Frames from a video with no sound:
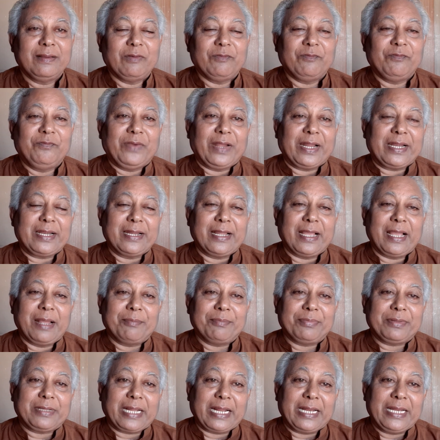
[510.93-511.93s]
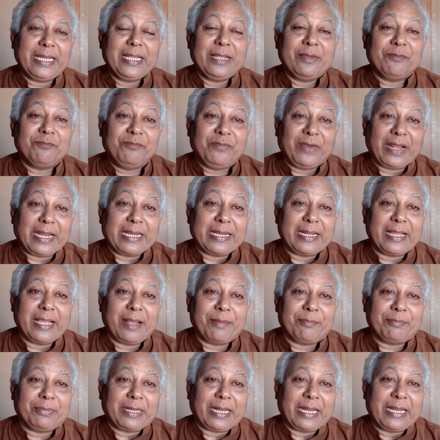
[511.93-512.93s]
when I am
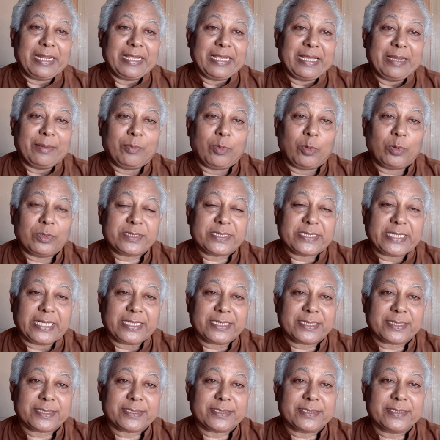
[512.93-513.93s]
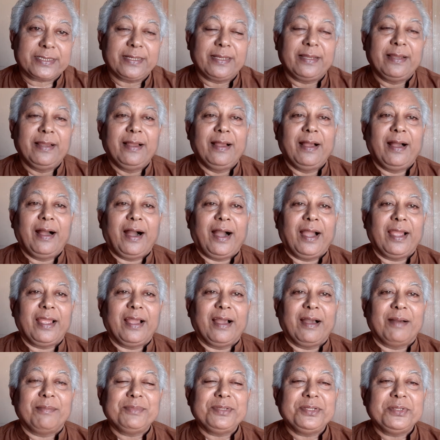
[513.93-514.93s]
telling about sets, I
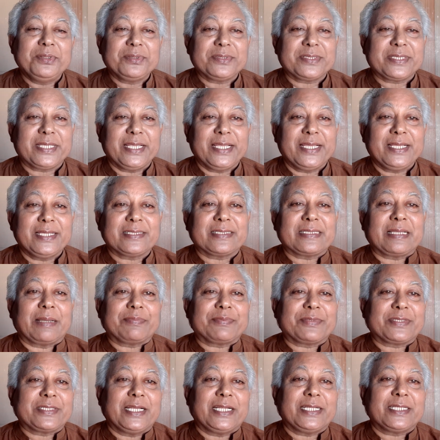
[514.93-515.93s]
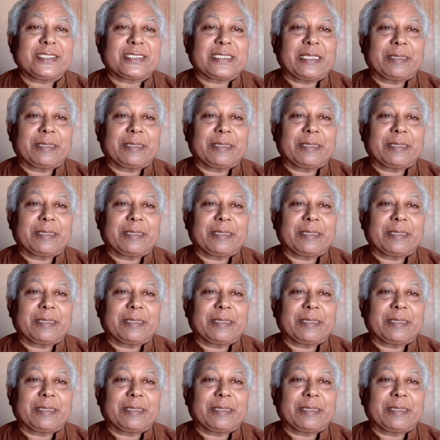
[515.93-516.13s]
am using subset.